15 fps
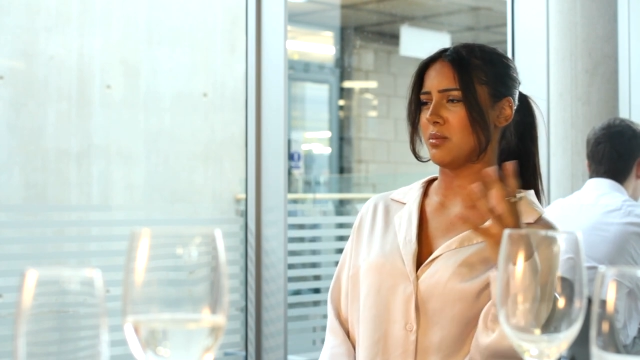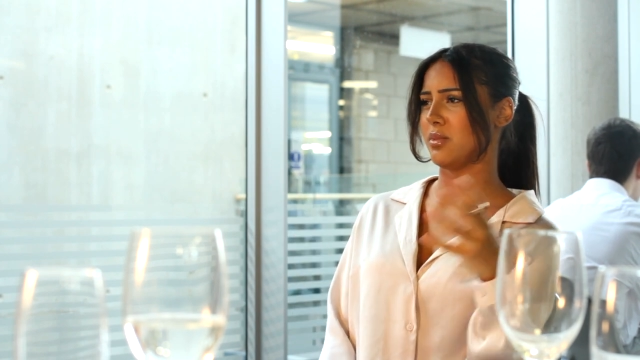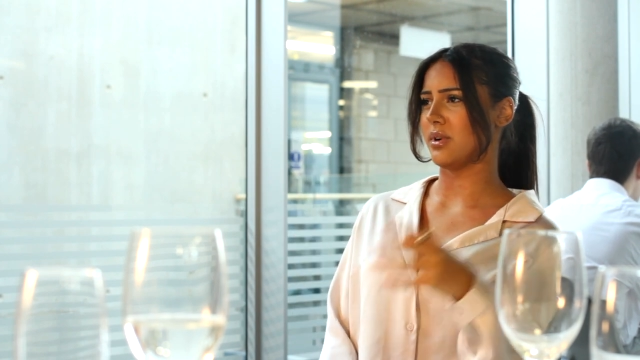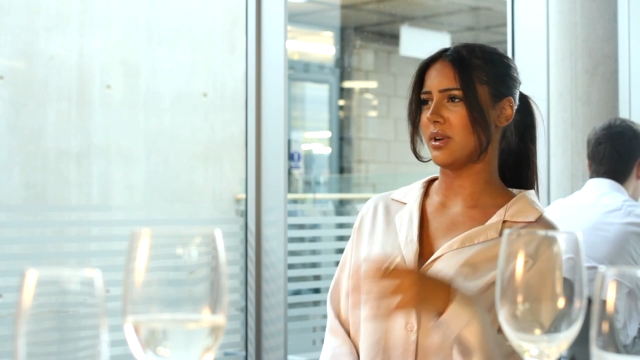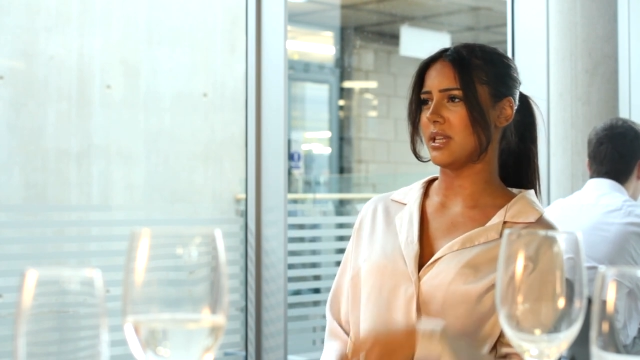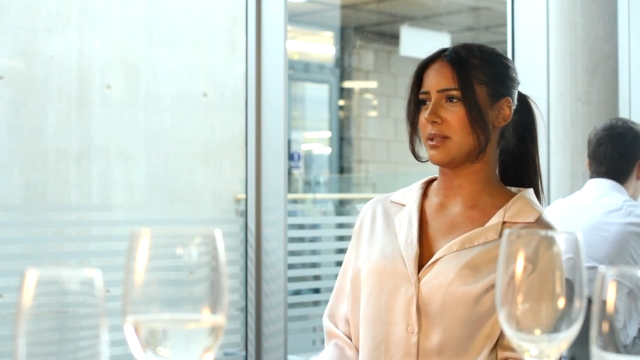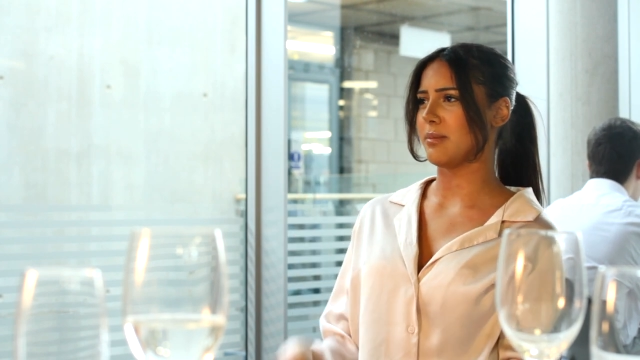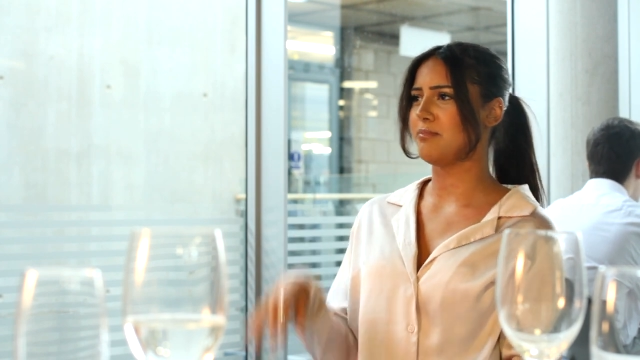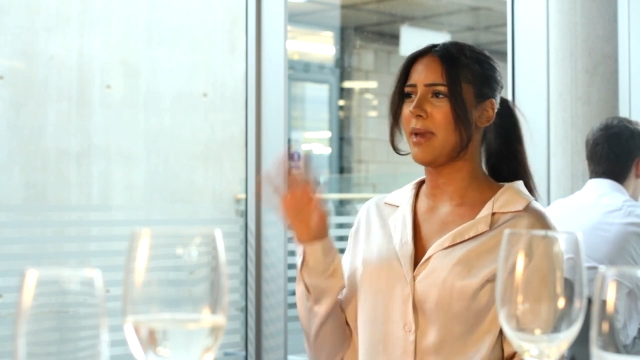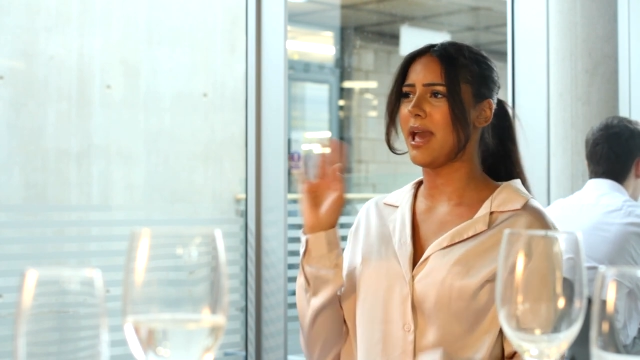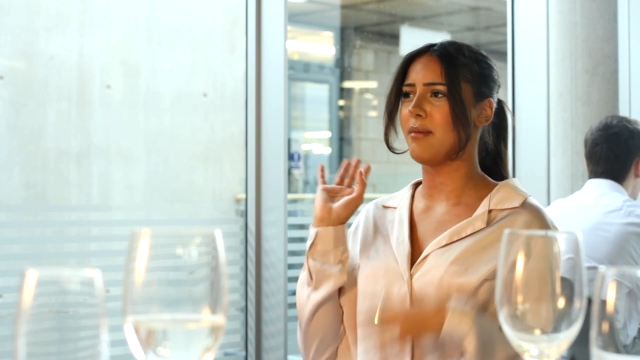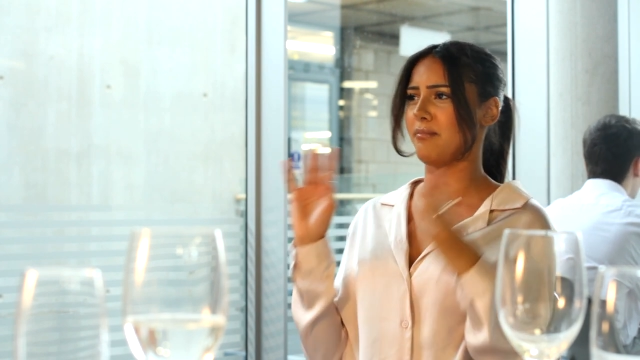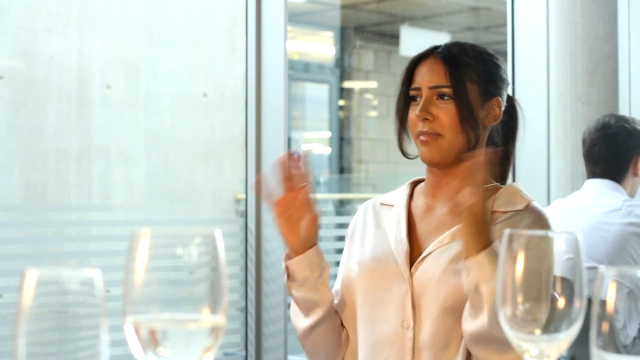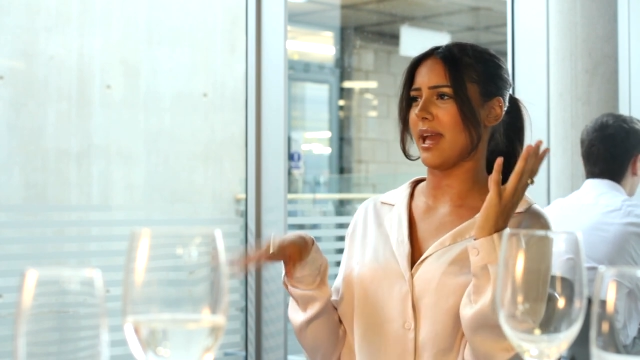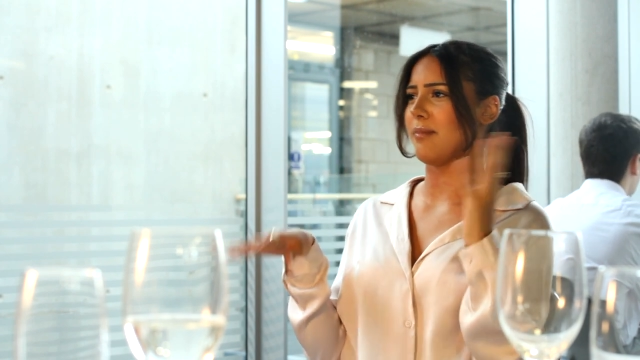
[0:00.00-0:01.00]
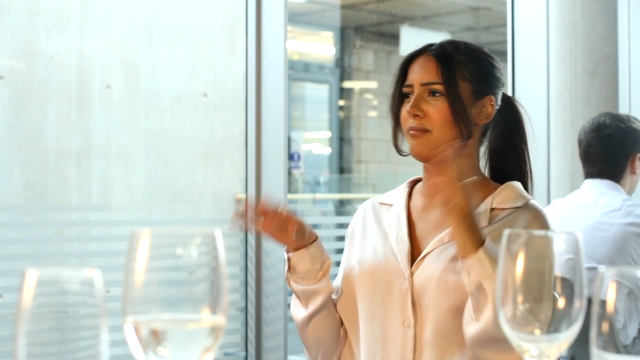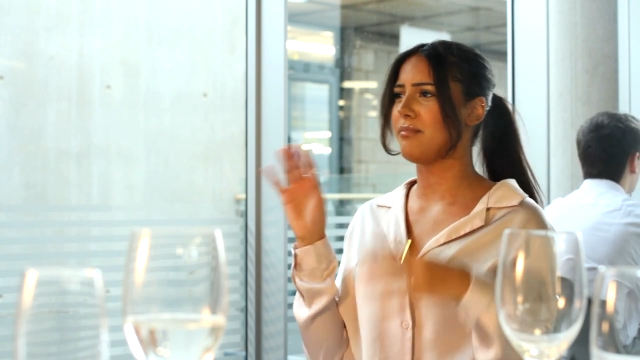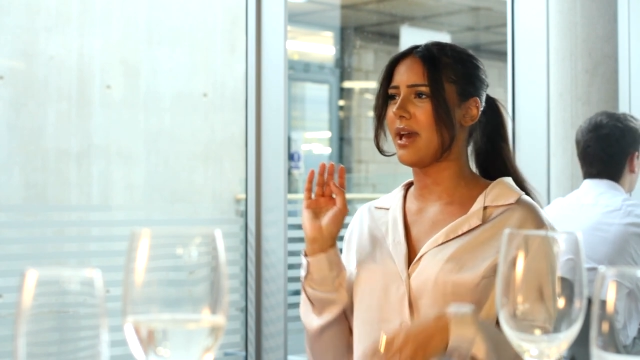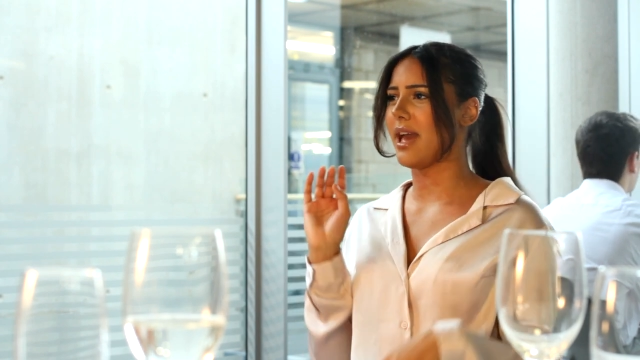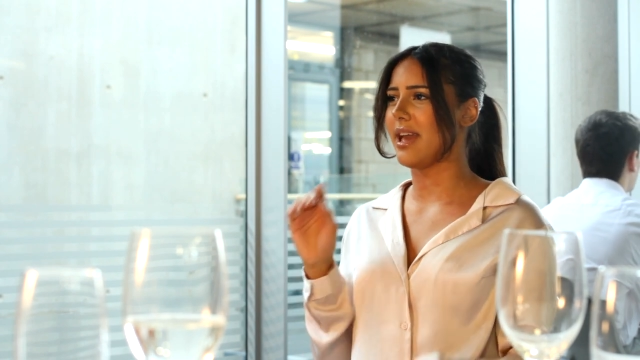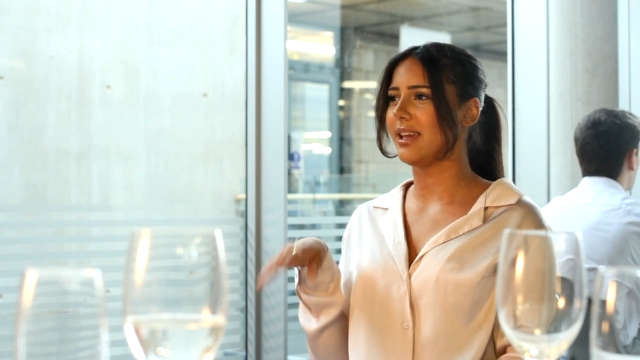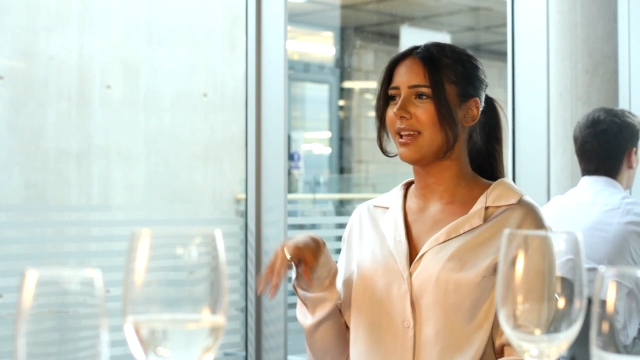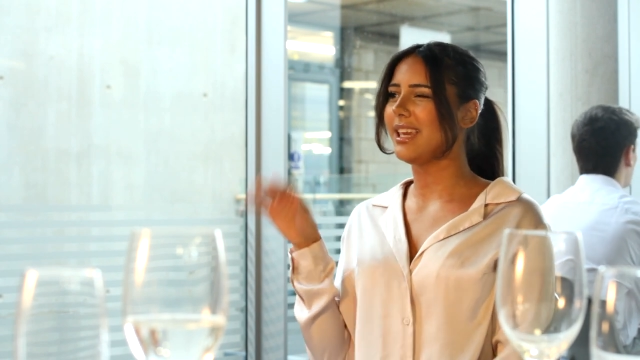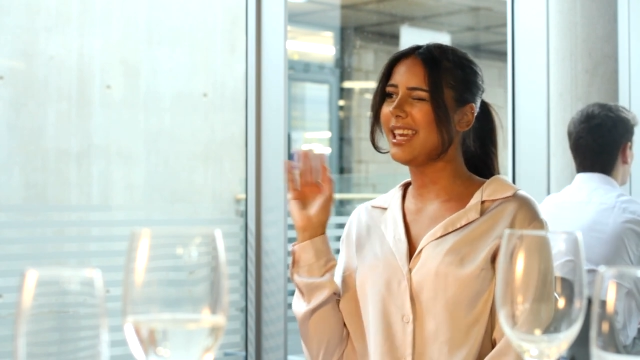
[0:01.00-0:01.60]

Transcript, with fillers: points, bang, bang, bang,